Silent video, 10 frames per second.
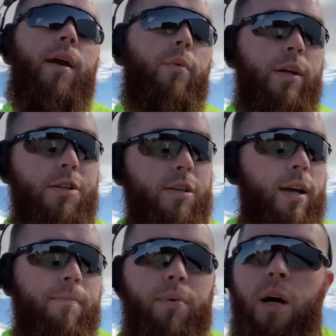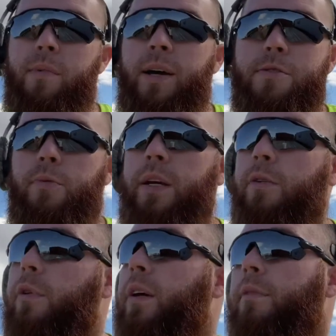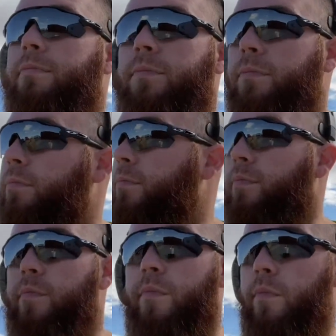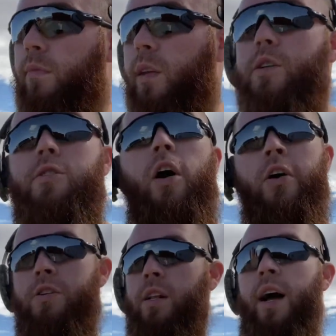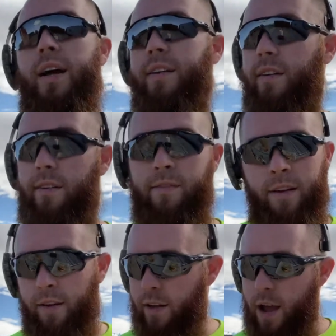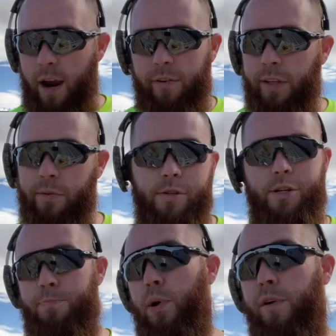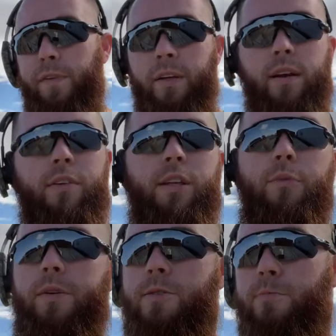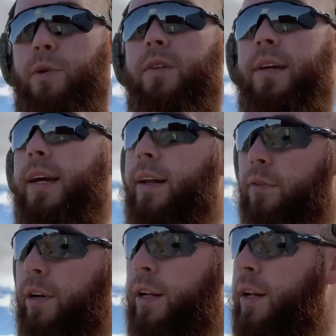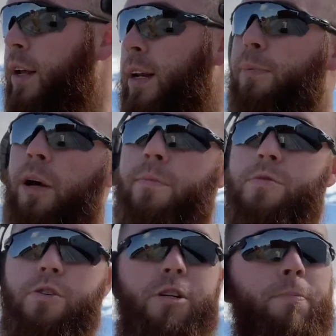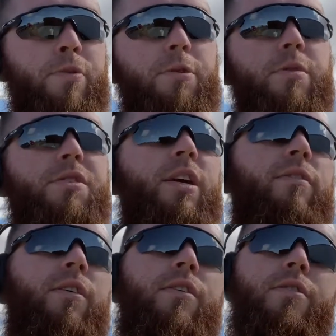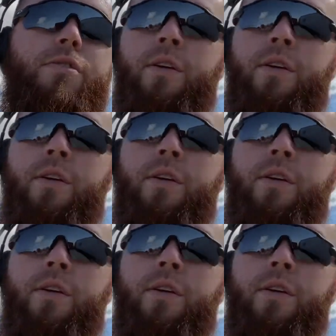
we just had a bomb ass week where the stars aligned and everything was just perfect. Everything went smoothly. I didn't run into any problems with shippers or receivers,